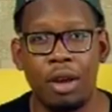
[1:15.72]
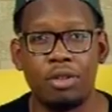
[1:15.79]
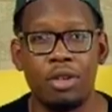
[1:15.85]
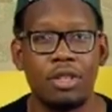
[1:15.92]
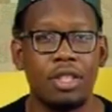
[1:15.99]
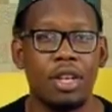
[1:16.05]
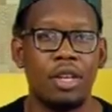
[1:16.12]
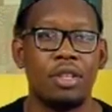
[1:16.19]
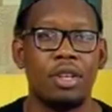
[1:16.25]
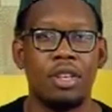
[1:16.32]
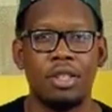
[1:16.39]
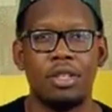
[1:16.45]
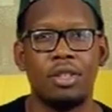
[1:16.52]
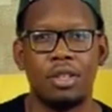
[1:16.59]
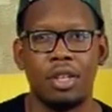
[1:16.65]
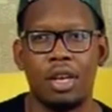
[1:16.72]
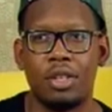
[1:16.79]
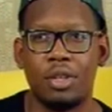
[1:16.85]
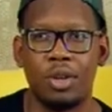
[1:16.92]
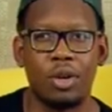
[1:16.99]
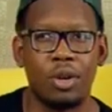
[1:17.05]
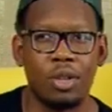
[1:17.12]
I'll just tell you to listen to
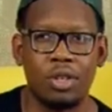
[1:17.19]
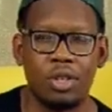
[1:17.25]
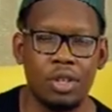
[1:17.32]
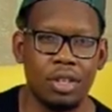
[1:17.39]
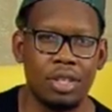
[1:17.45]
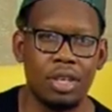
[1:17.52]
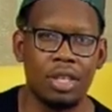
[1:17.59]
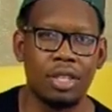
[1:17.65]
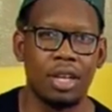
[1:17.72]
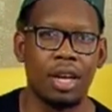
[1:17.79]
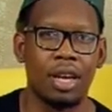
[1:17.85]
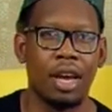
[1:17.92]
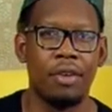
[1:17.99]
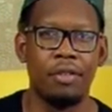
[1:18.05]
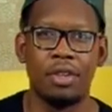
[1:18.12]
that song because it just says like